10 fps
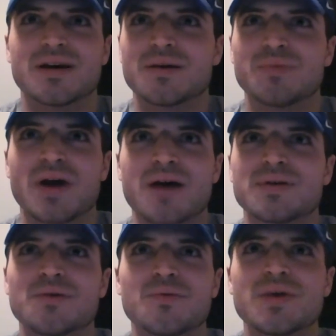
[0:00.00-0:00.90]

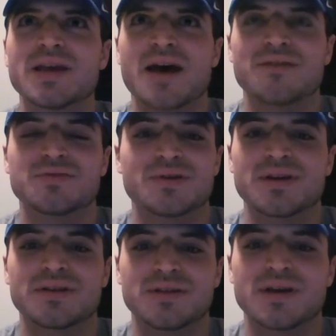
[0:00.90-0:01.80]
probably a week after
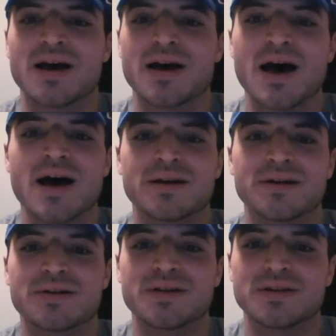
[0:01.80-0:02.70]
he got
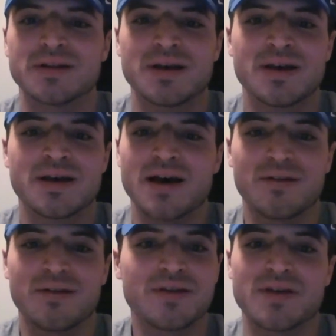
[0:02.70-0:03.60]
hired. And
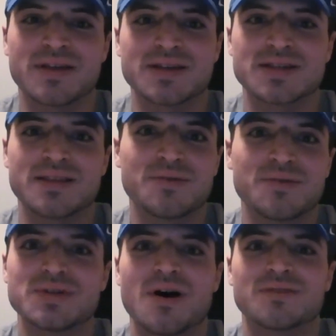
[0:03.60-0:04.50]
I'll leave it at this. I think
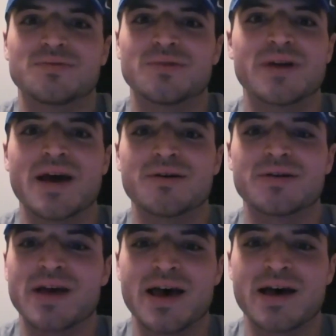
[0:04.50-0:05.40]
we talked for an hour
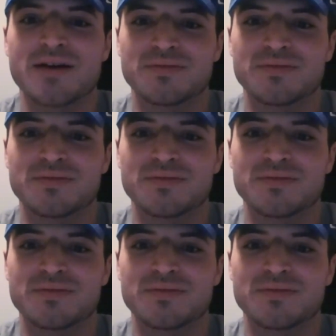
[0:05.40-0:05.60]
and a half.